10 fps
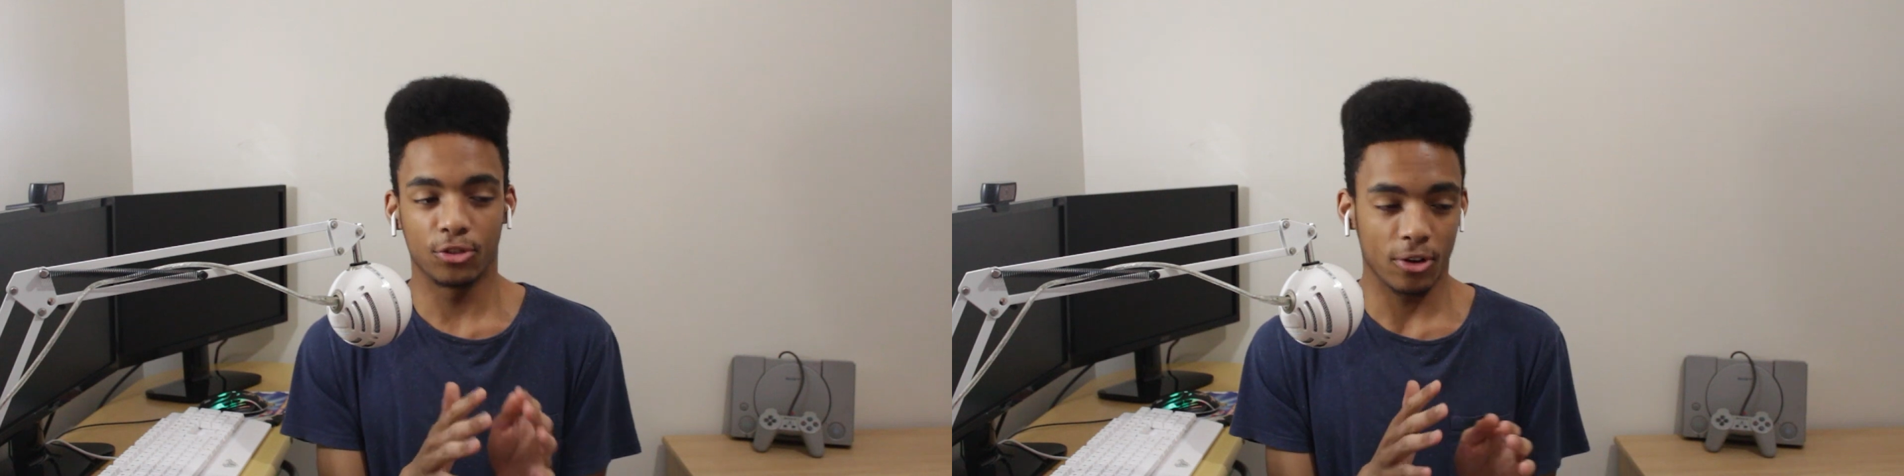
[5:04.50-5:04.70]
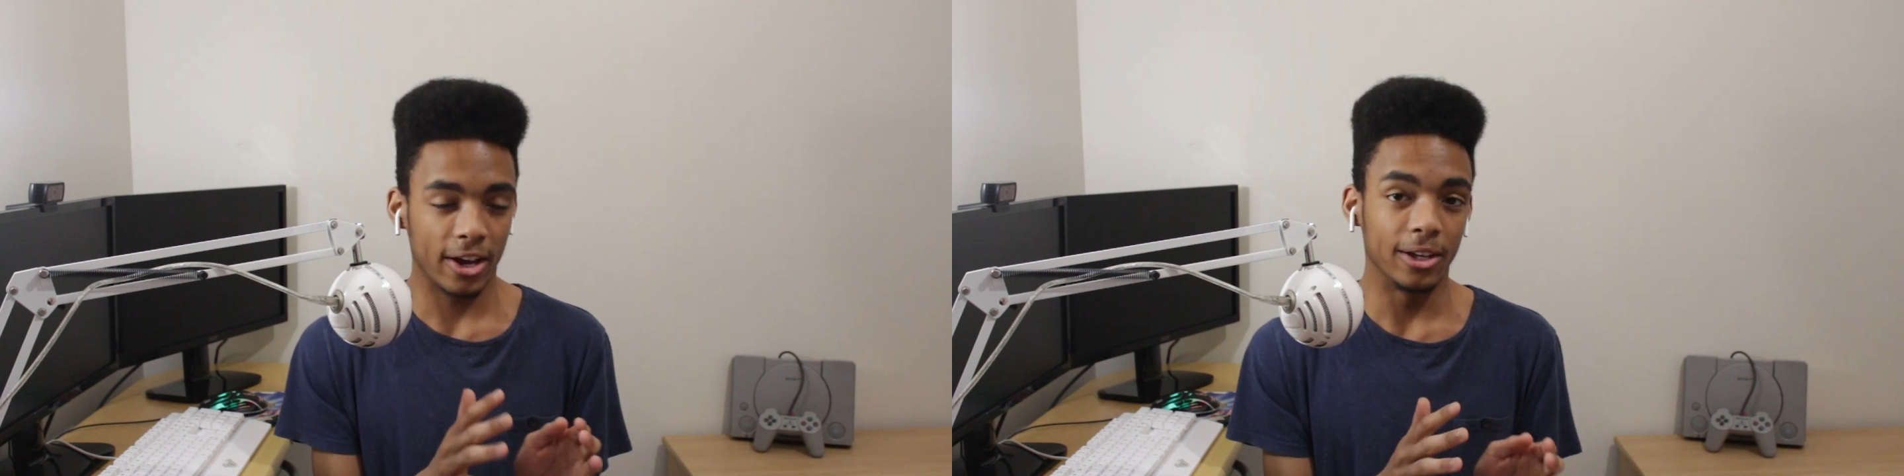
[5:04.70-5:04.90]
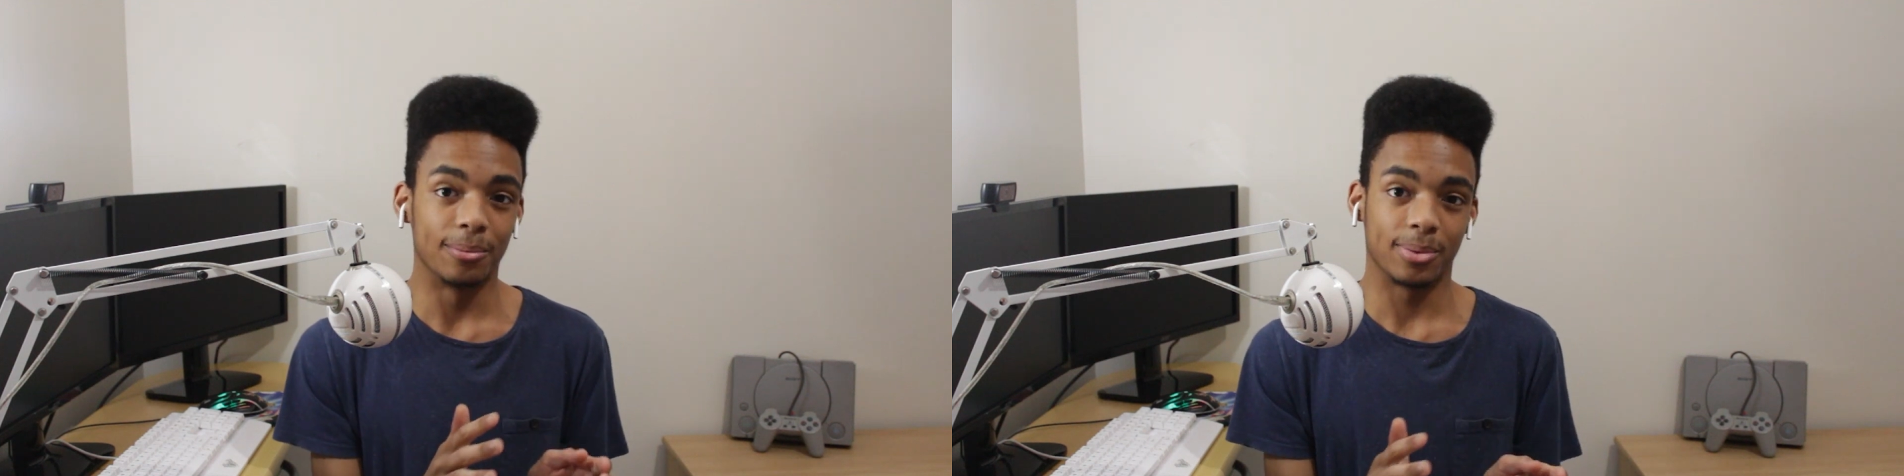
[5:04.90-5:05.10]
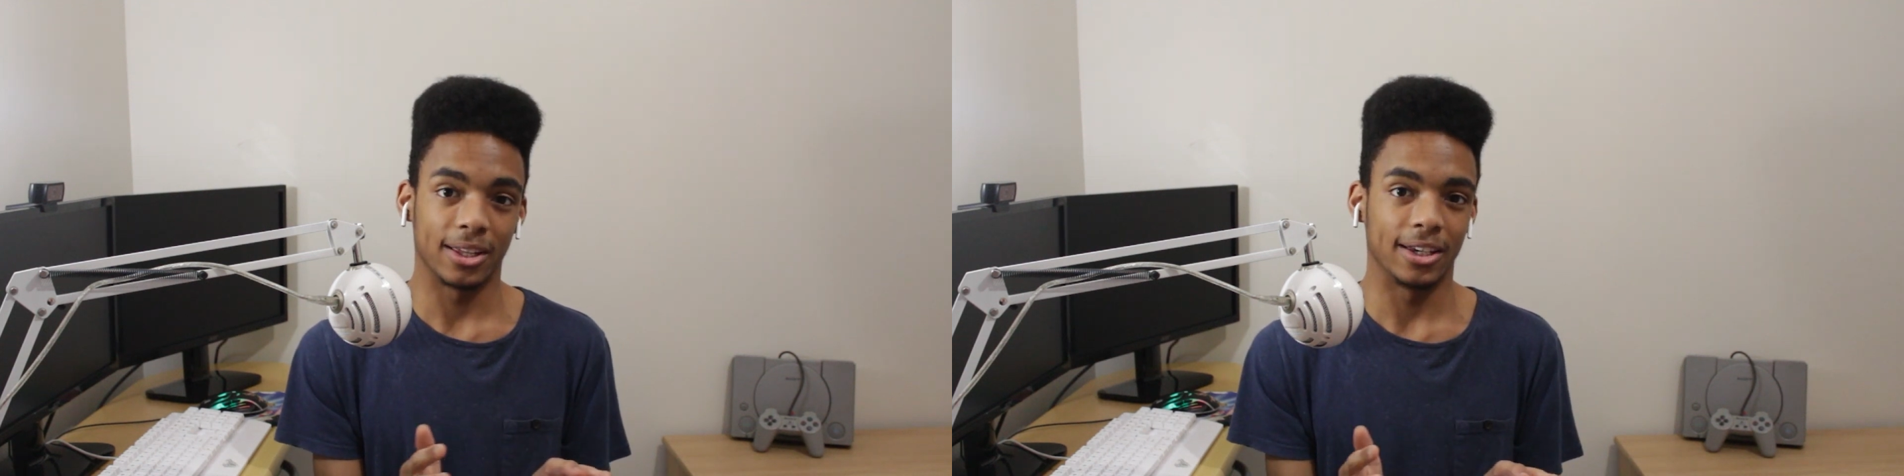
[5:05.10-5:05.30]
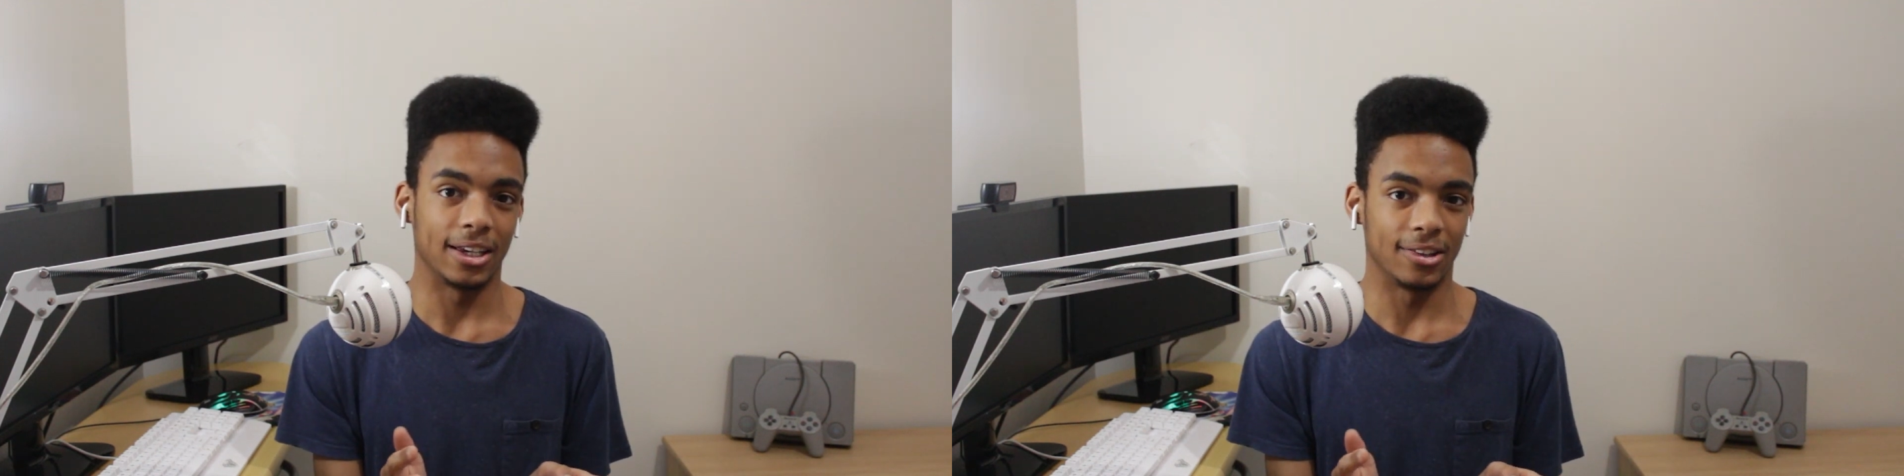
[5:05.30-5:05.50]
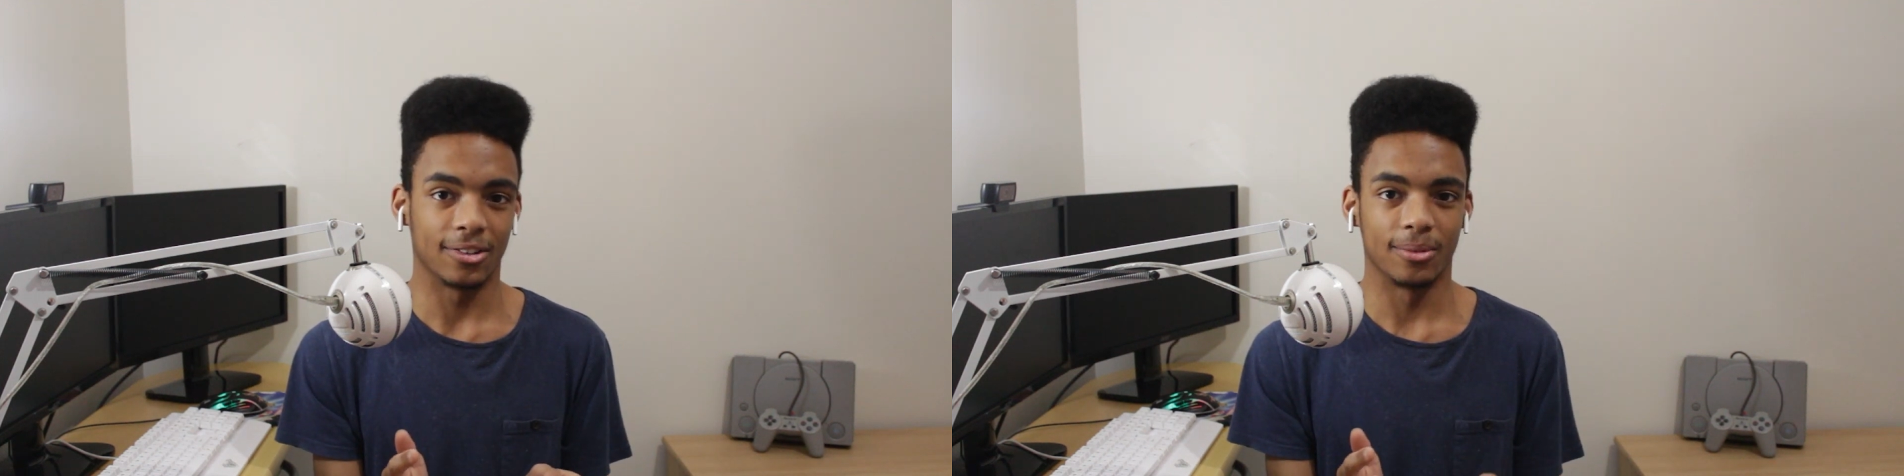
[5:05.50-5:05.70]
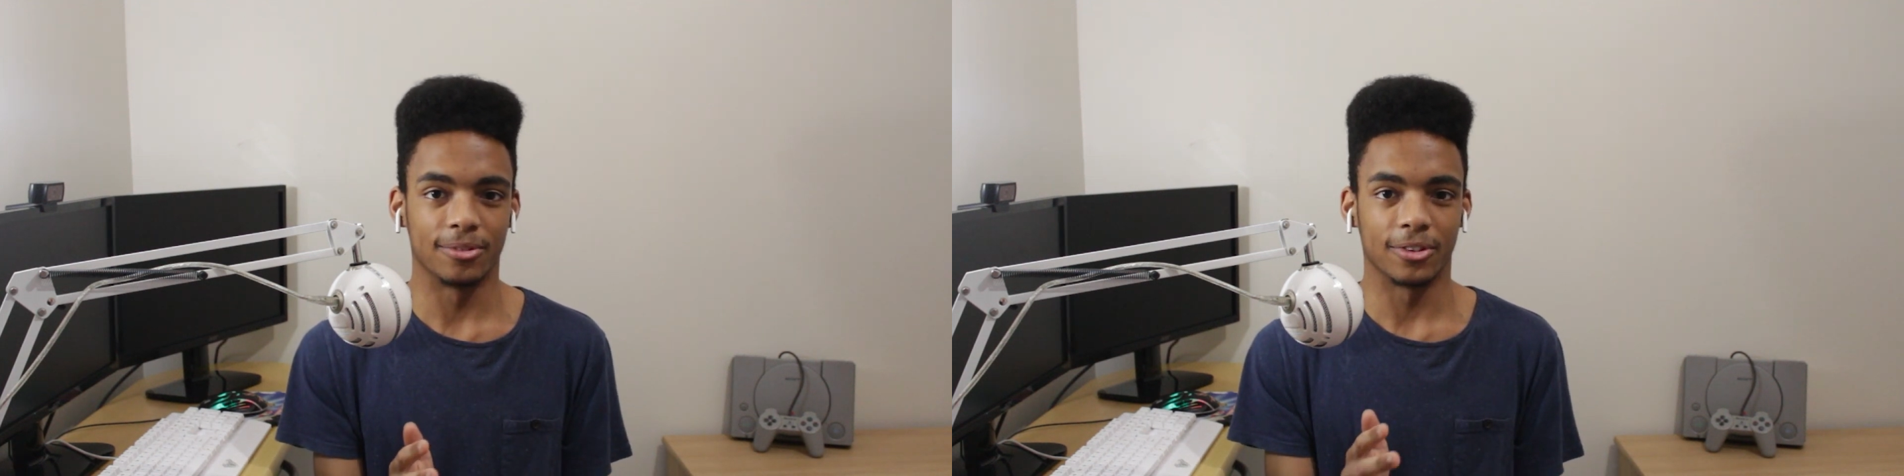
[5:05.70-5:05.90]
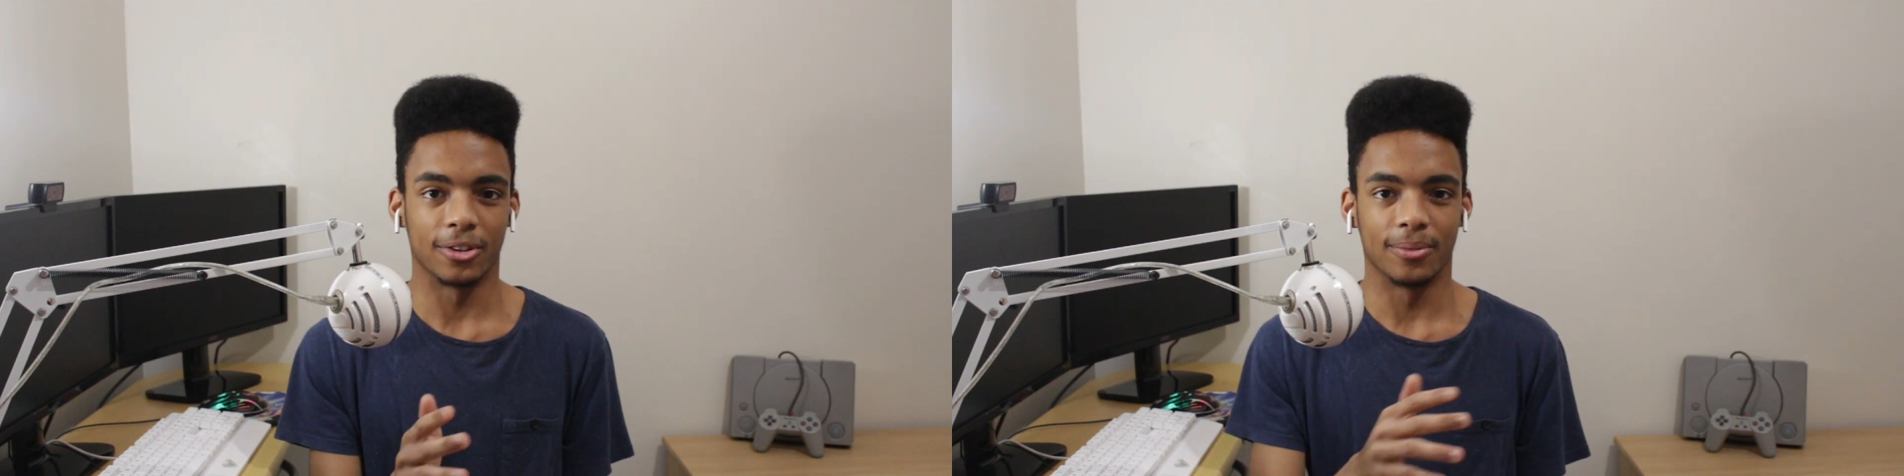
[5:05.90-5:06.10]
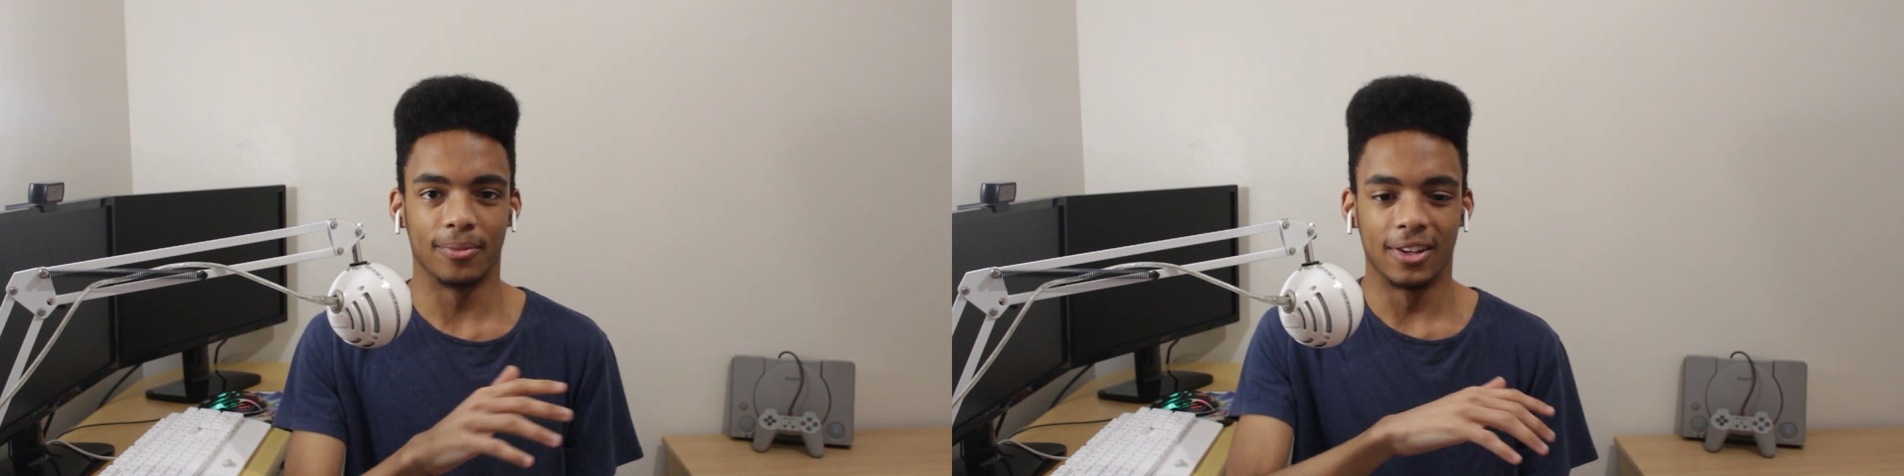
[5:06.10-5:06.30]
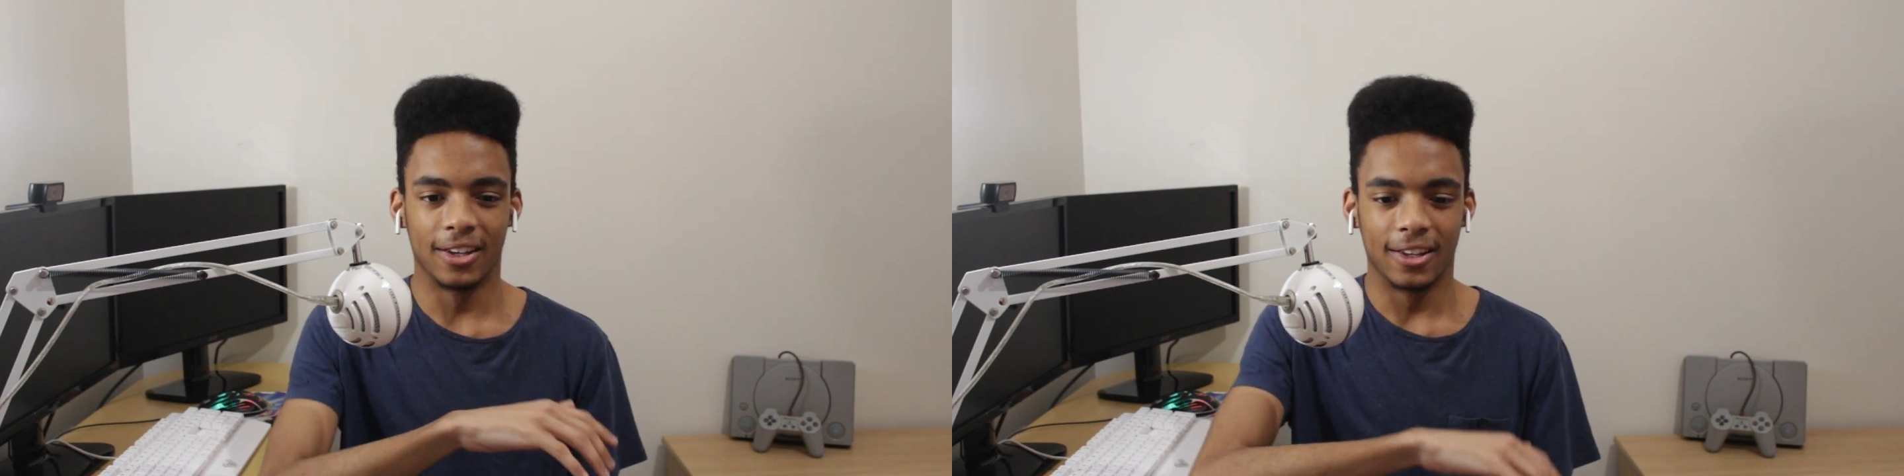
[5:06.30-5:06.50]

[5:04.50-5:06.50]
try and play it in some form.